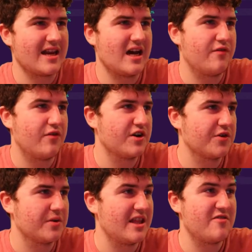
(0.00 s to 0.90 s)
half,
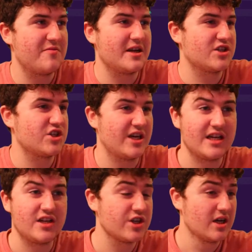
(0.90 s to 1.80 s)
underway. They've made a
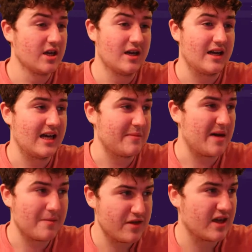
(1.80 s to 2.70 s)
change.
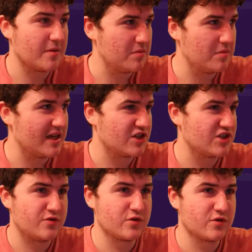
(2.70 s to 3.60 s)
I'm thinking about making a
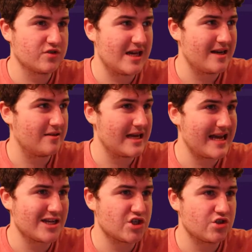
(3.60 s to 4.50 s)
change. We don't see
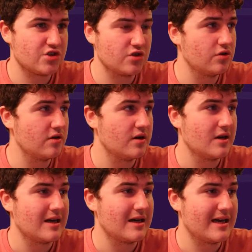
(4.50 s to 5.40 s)
anything soon.
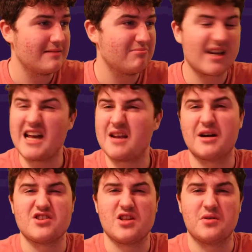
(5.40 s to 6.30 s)
I can't
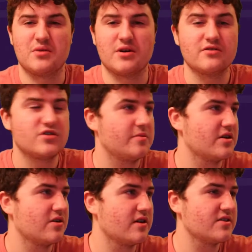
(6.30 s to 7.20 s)
imagine that we will, to be
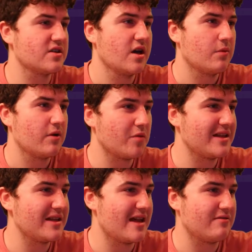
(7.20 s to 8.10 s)
honest. We've not
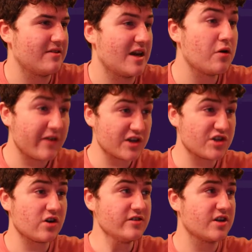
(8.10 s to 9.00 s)
made anything yet. We've had a
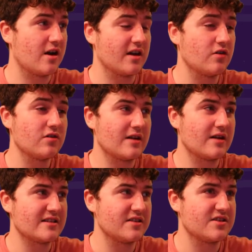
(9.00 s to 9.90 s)
shot on target, though.
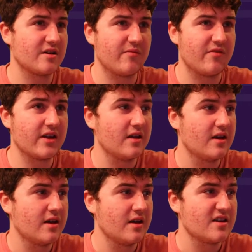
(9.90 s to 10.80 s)
That's at least something.
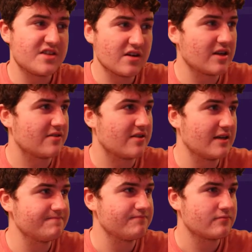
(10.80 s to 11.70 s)
Still nothing.